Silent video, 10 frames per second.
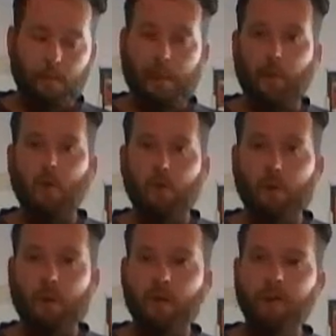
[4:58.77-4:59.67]
be all
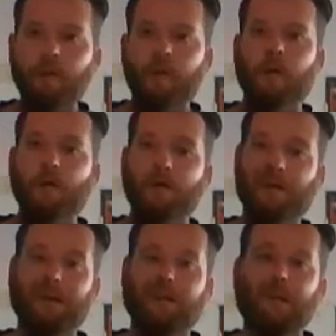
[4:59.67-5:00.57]
or nothing. I'm
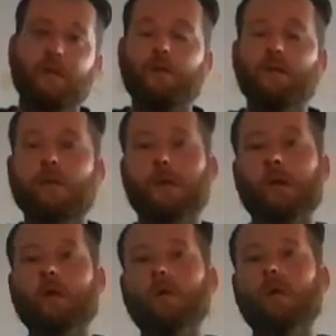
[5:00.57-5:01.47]
going to continue to try and
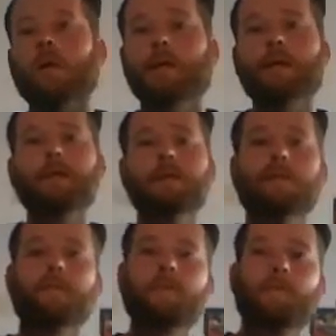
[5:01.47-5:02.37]
colon
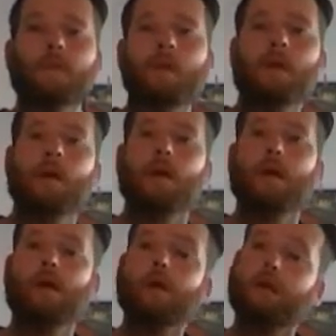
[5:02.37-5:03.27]
cleanse,
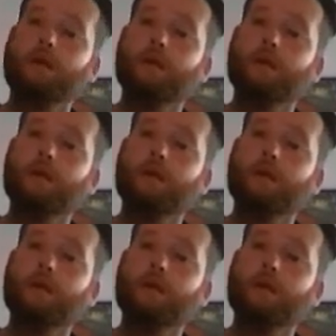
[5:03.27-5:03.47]
and